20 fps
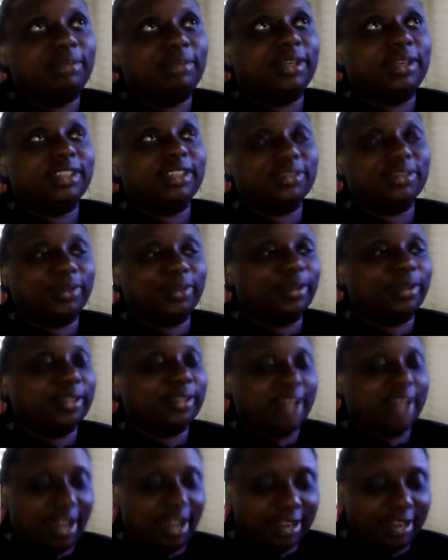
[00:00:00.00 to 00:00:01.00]
because we're
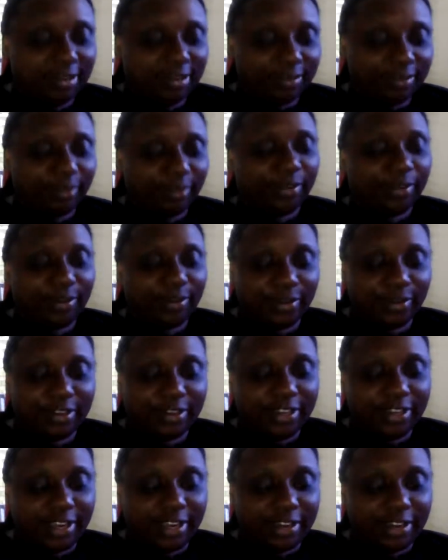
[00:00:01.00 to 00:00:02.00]
online. We're
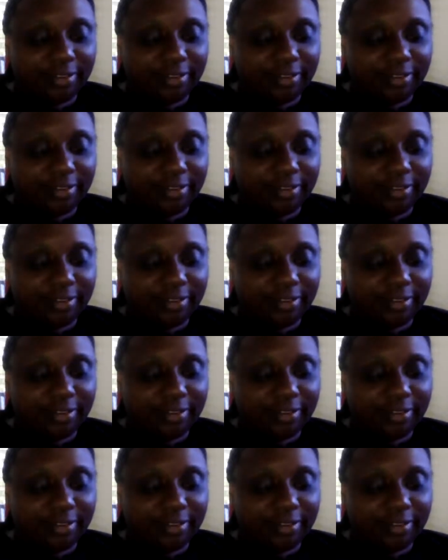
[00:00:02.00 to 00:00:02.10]
recording now.